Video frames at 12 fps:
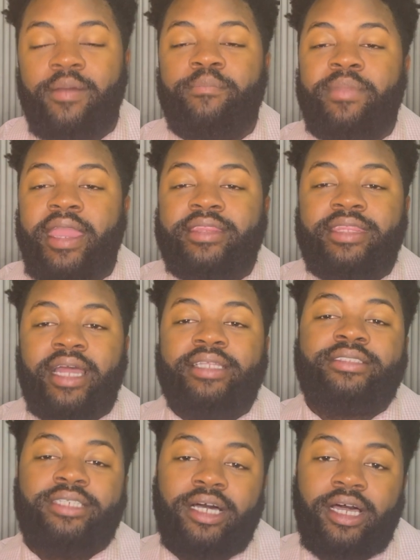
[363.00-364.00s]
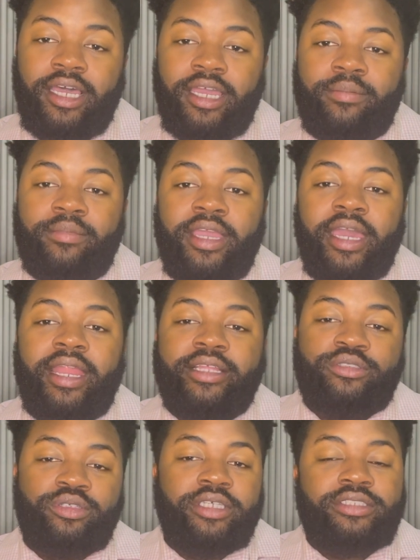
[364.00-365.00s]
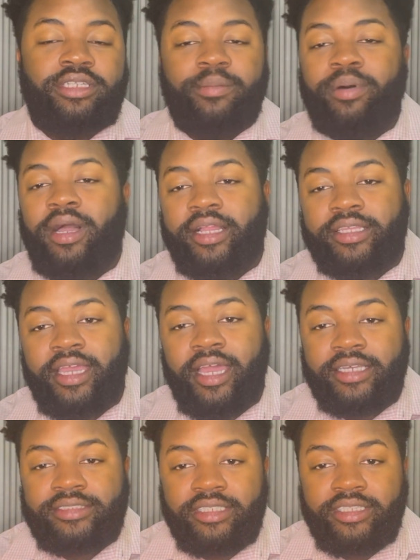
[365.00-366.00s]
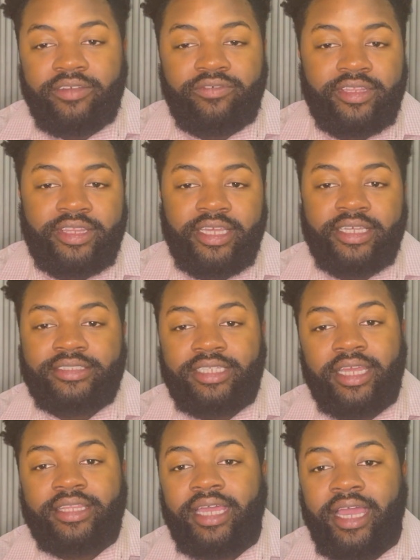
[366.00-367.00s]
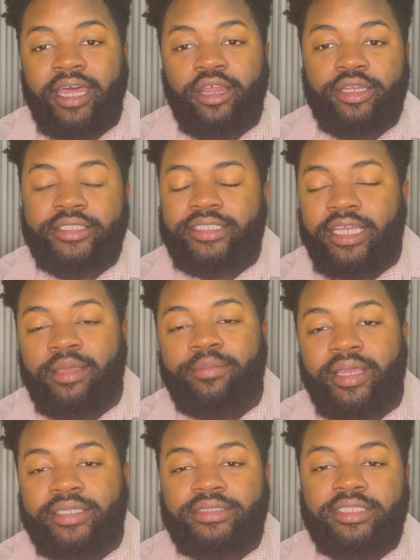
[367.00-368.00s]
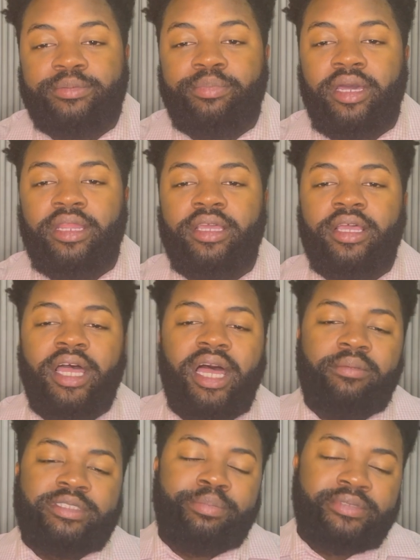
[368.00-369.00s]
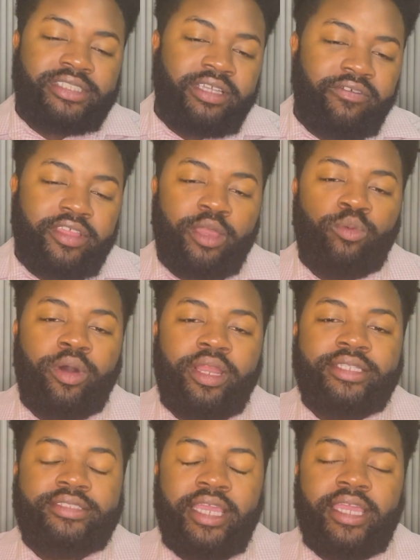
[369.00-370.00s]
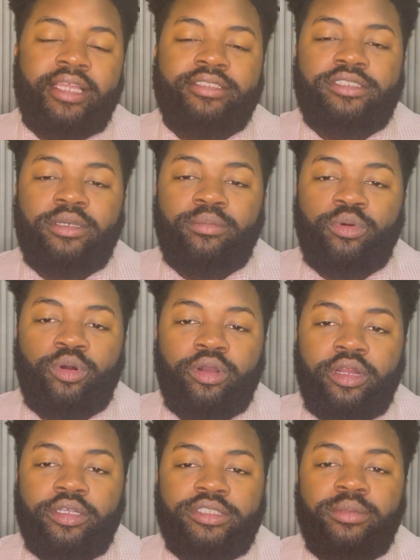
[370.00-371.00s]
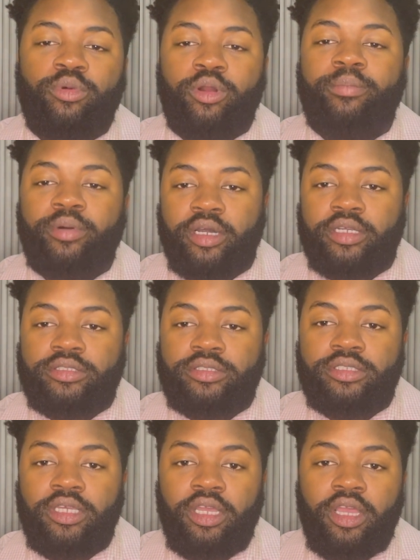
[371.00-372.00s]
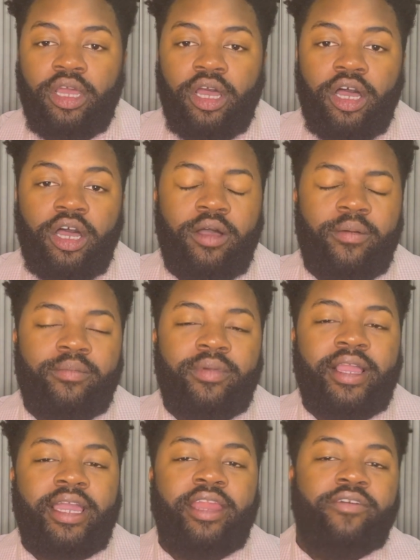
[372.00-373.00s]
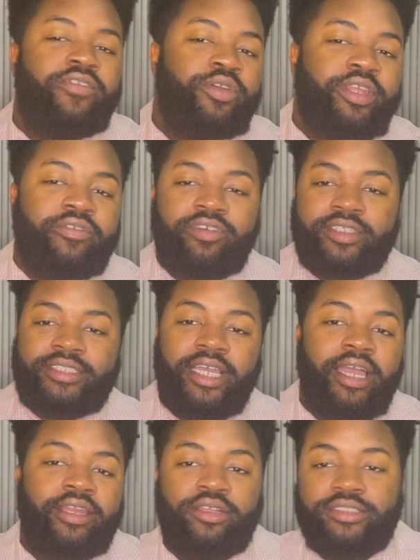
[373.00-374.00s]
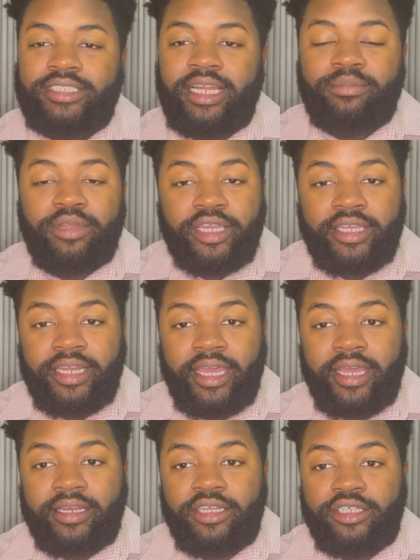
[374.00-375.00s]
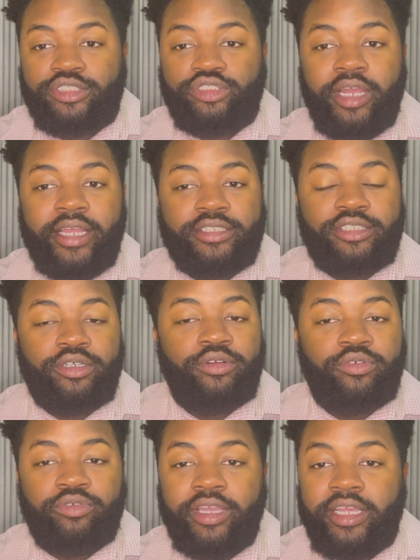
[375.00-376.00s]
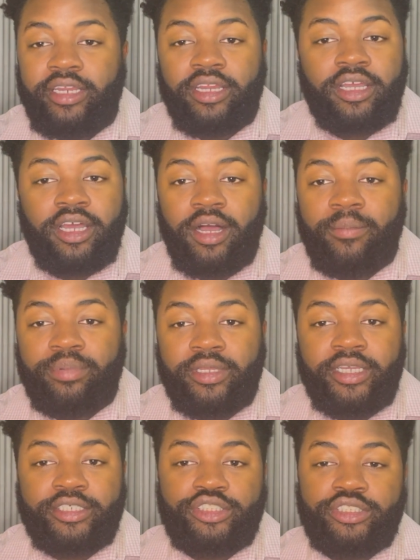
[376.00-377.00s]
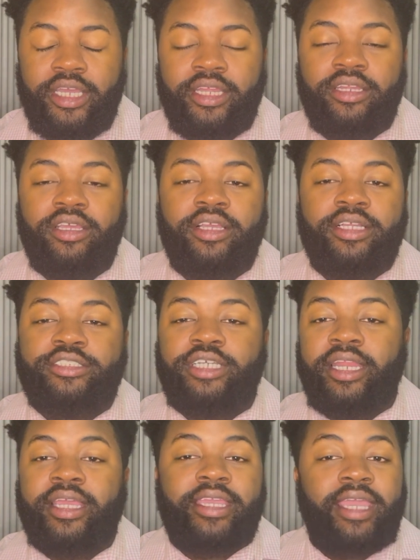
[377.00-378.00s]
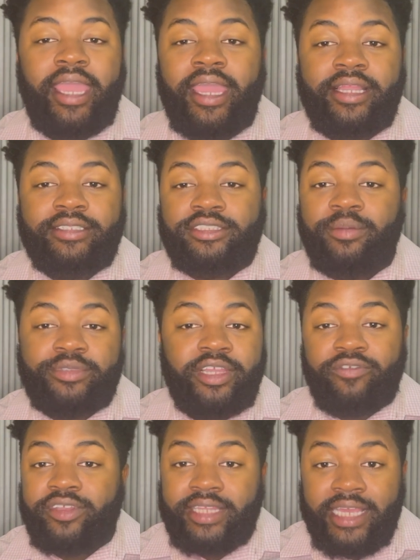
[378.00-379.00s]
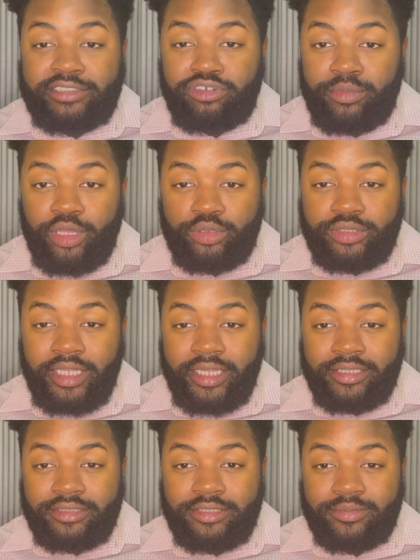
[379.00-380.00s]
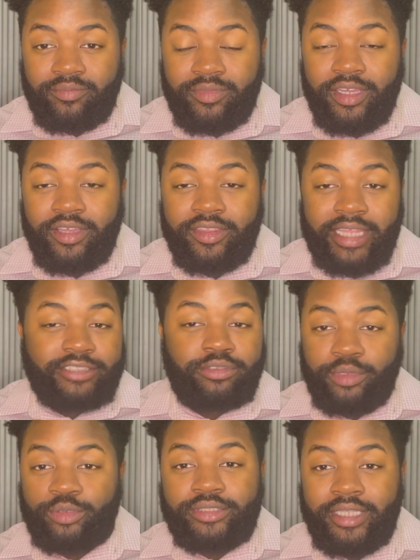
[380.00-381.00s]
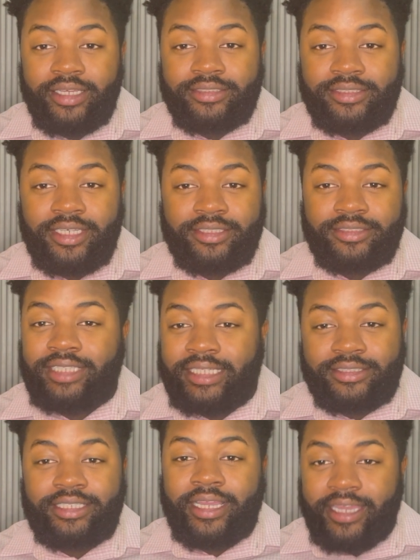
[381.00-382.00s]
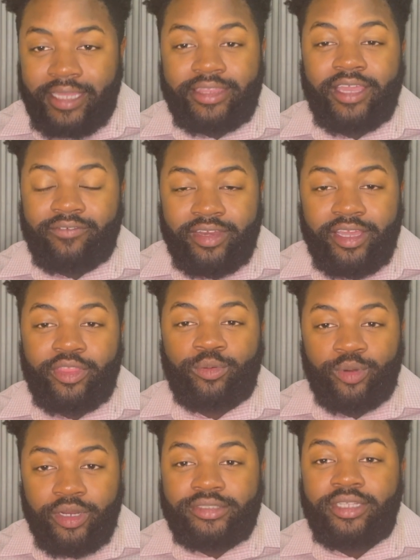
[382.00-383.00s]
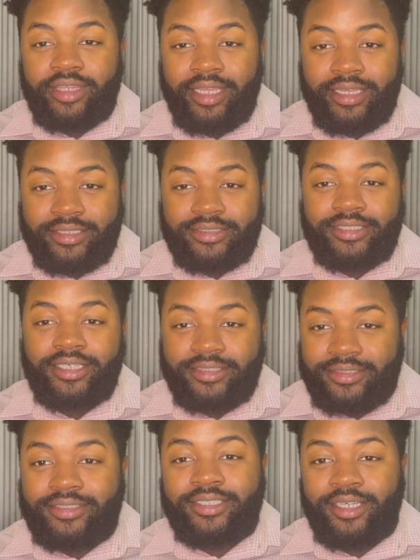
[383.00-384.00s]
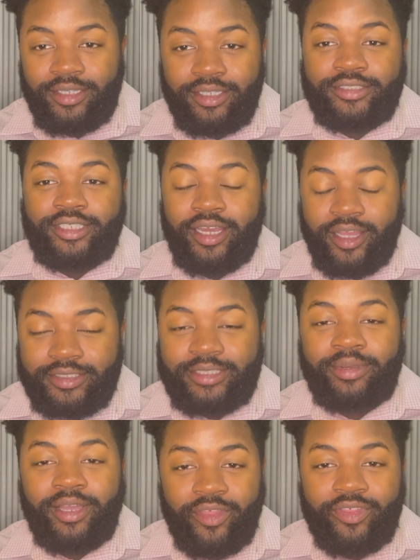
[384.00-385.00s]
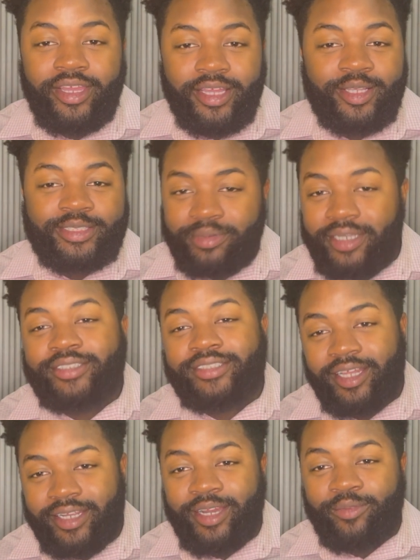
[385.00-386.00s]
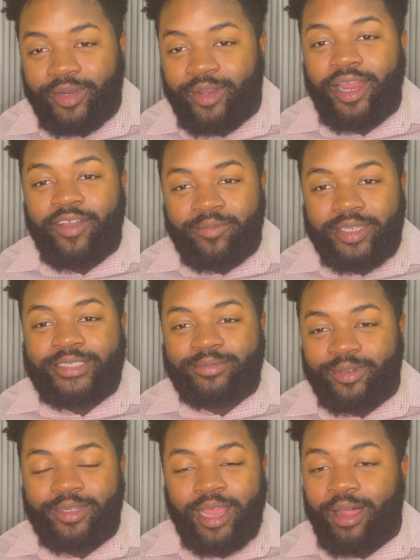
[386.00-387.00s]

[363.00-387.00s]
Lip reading: make that time. And I do listen to podcasts and different things like that on a daily basis, but I specifically want to take in some more books. I got a few different titles that I'm looking at, trying to read and accomplish and try to gain some different things from those things. Things from those things, because I can't think of any other words than things, because shout out to my other English majors out here. We don't have much more.